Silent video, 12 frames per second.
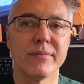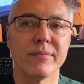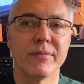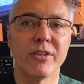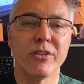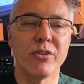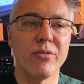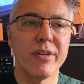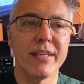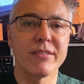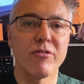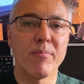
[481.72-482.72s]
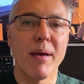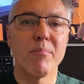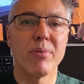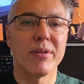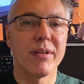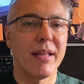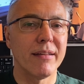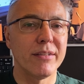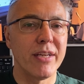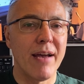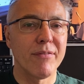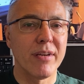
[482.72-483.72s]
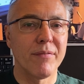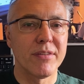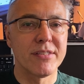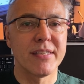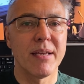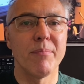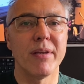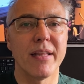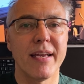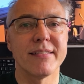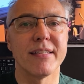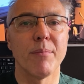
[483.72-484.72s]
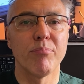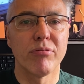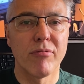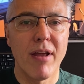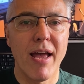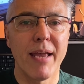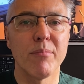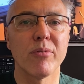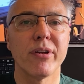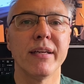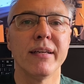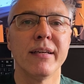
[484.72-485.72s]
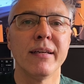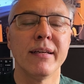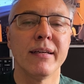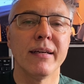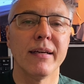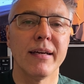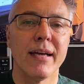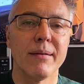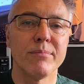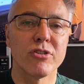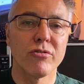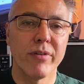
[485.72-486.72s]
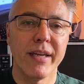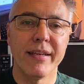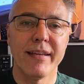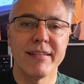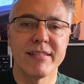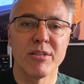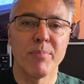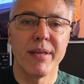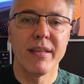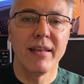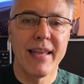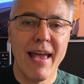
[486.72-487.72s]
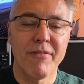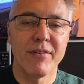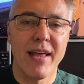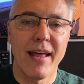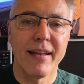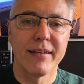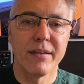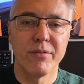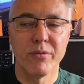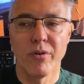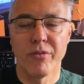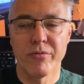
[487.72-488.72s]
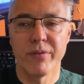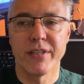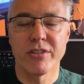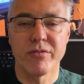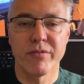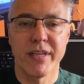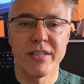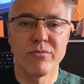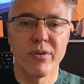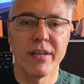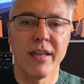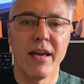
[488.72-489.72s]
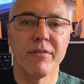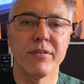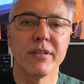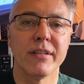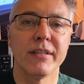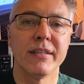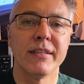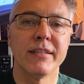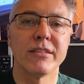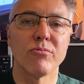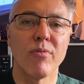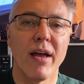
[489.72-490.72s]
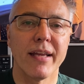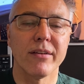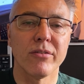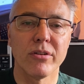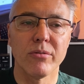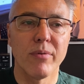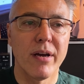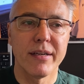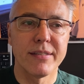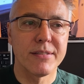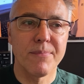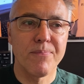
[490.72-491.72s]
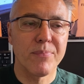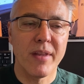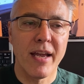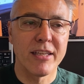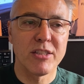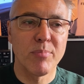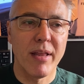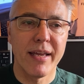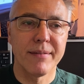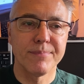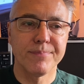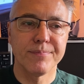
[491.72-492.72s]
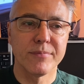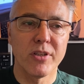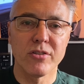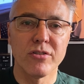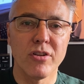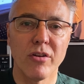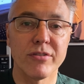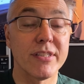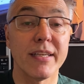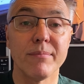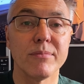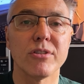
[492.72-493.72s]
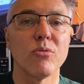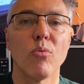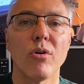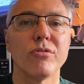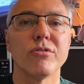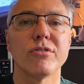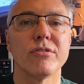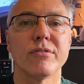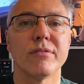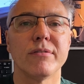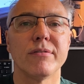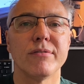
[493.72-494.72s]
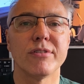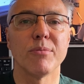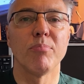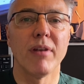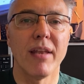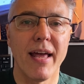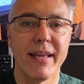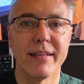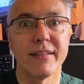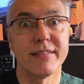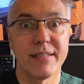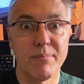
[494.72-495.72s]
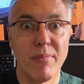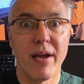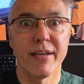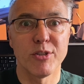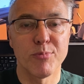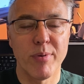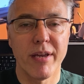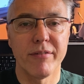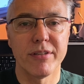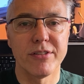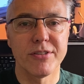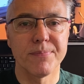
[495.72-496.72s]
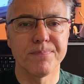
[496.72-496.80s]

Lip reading: You do need to remember that you have to have the simulator, the primary screen needs to be the left hand if you've got 3 screens running left to right. Otherwise, X-Plane does not seem to want to play, at least in my experience.